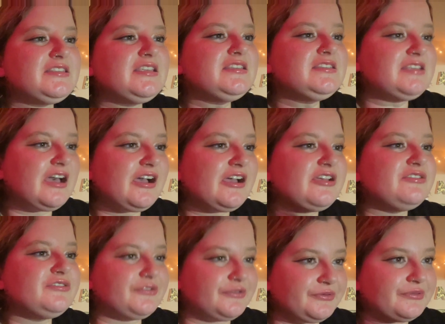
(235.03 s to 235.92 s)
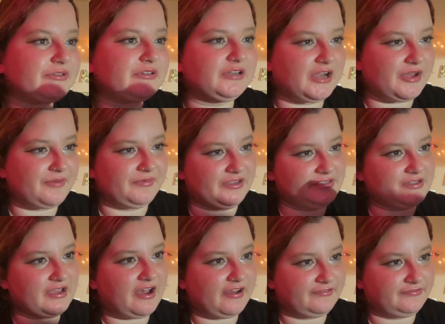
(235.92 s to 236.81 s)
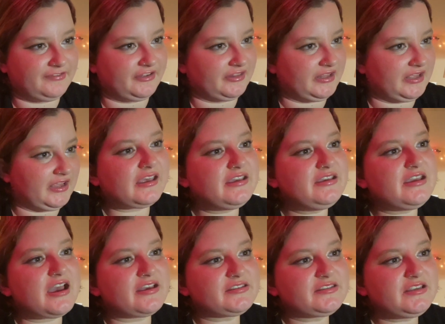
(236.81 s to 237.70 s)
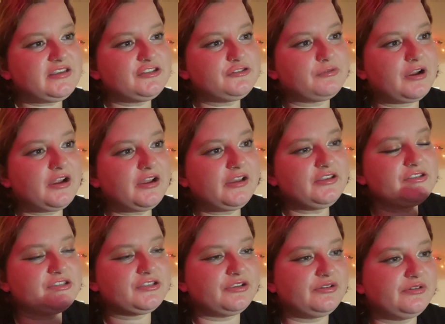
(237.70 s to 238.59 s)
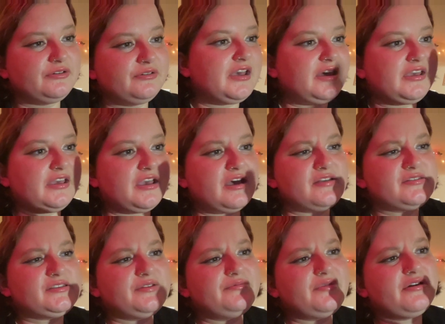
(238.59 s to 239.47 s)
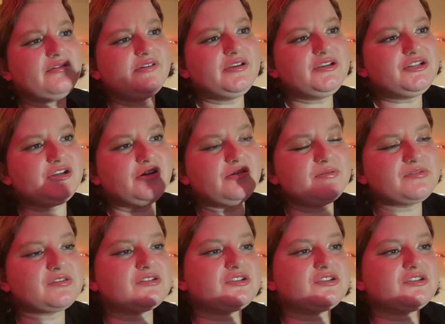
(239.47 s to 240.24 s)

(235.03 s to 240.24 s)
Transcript: is how you do the Grammys, I feel like. Yes, he's wearing a suit. Yes, I'm not really sure what the